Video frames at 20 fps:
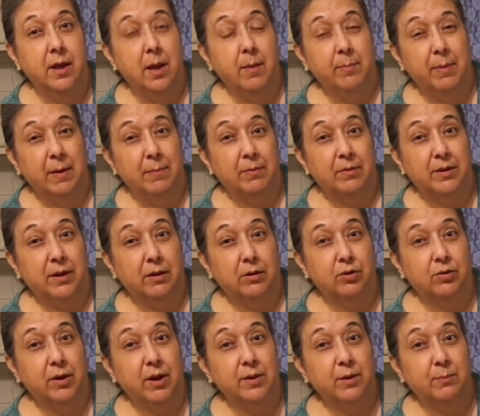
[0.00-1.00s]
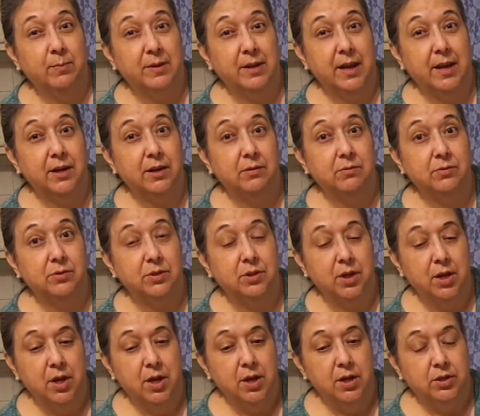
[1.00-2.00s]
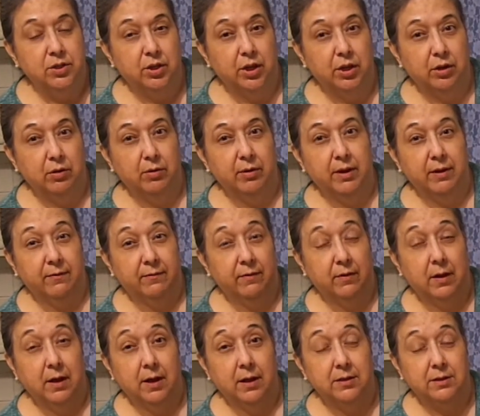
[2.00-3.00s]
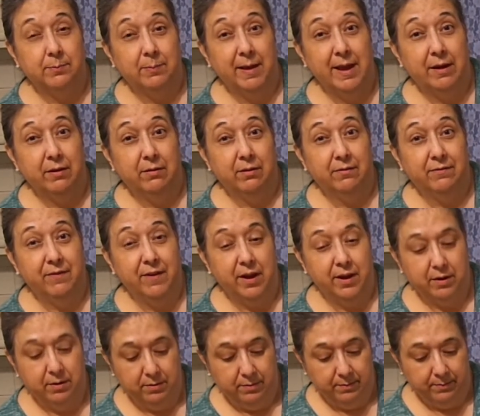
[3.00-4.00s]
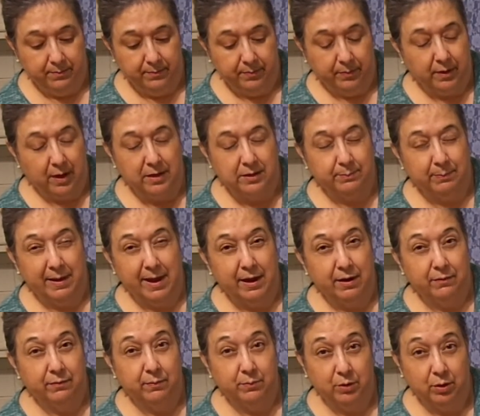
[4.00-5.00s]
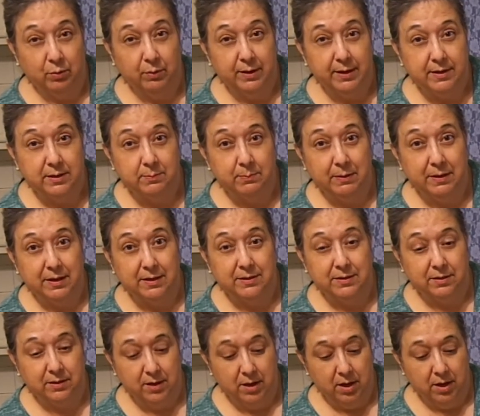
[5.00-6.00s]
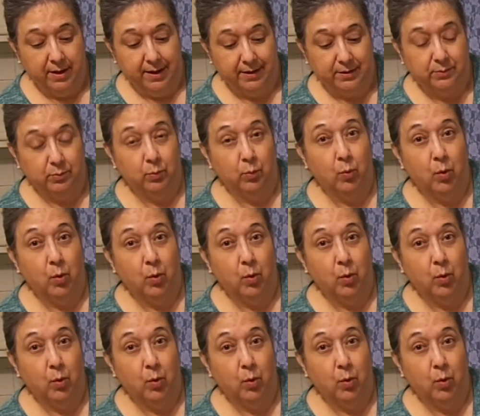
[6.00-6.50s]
paper towel dry the potatoes so you don't get a splatter from the grease because it's